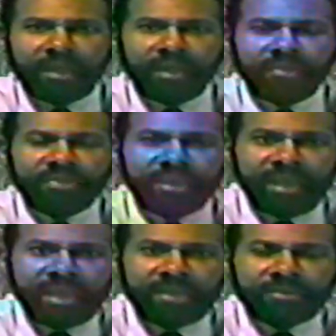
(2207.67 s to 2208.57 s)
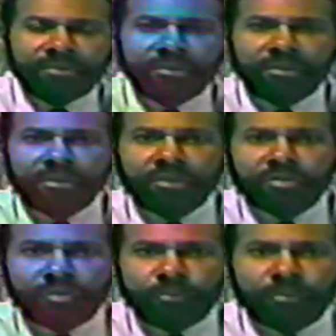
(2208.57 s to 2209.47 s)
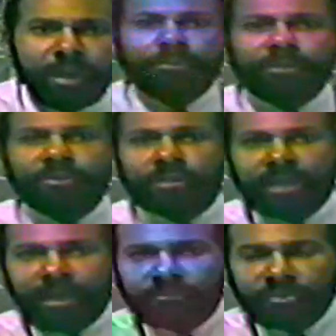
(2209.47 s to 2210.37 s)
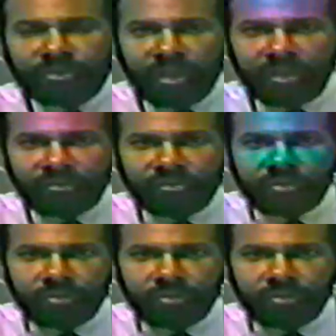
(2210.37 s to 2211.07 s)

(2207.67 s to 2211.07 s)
And then you're probably going to have to change